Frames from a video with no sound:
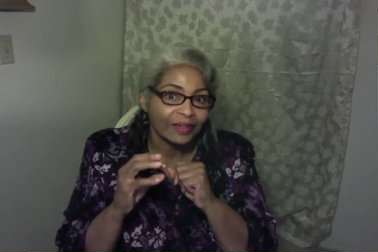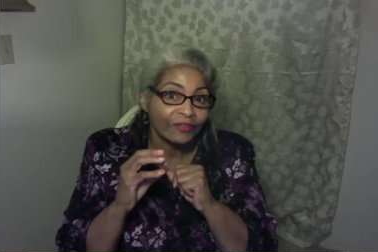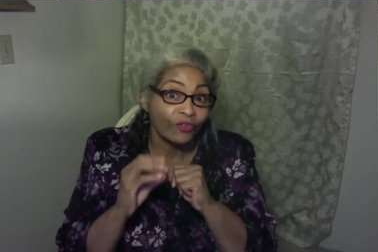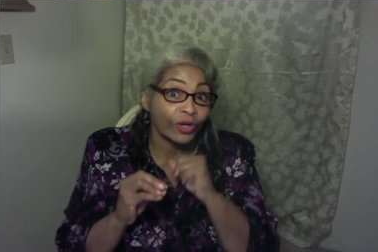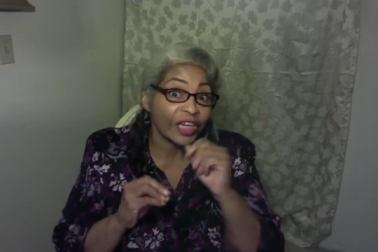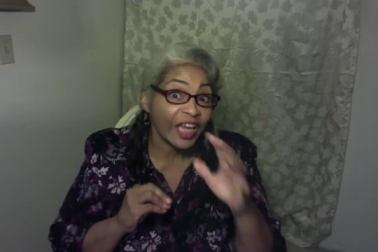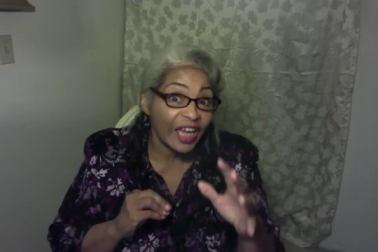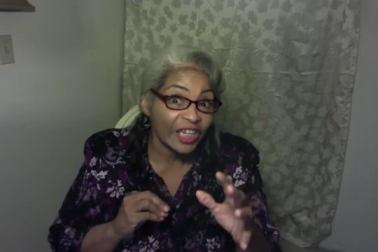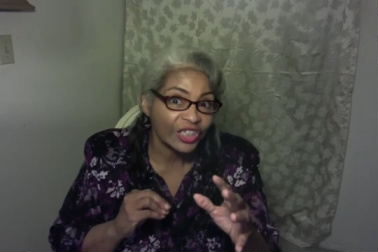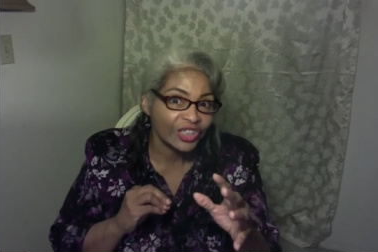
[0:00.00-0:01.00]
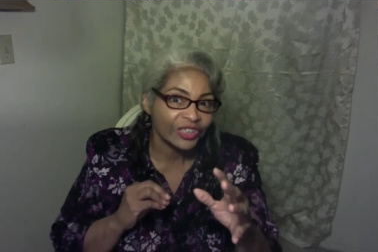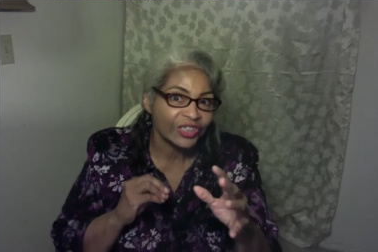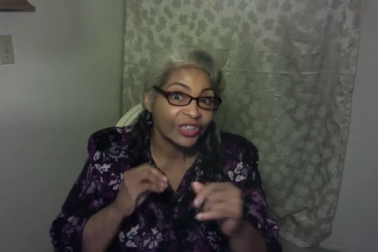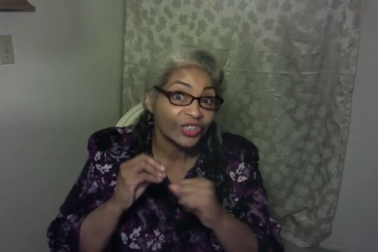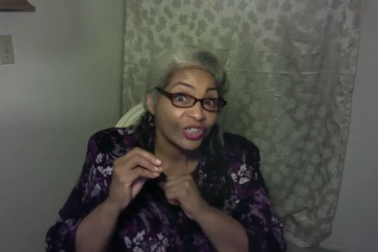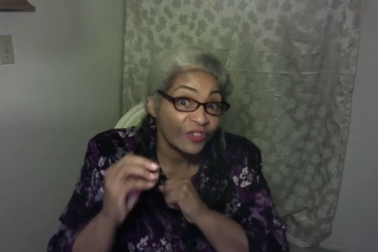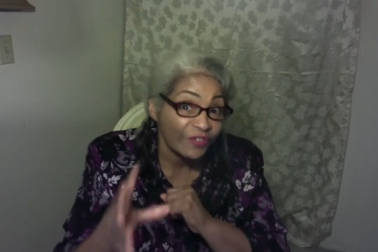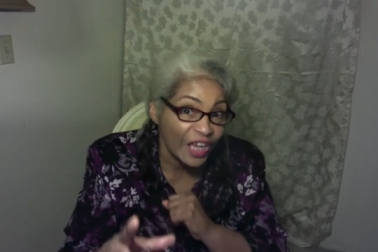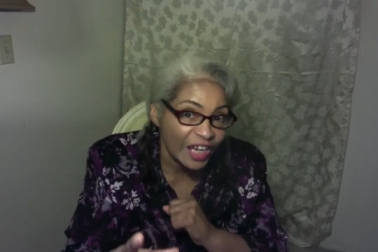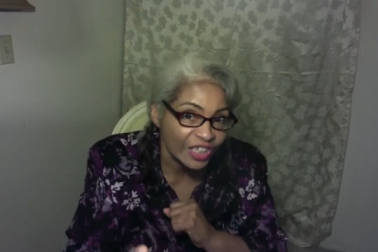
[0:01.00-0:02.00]
for an occasion to the
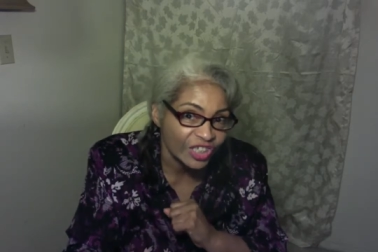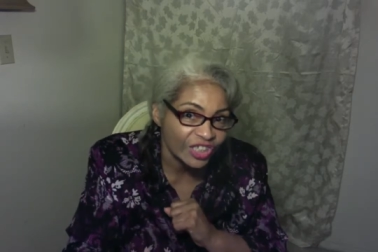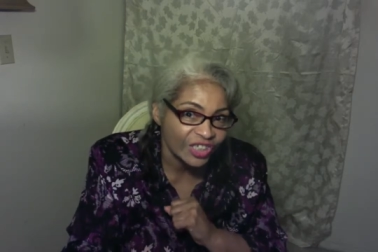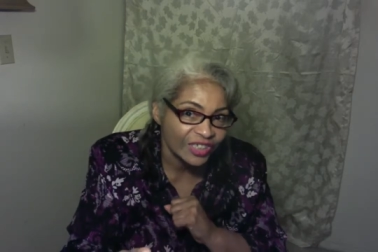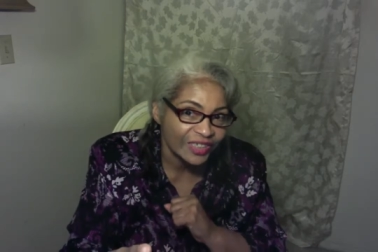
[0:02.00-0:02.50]
flesh.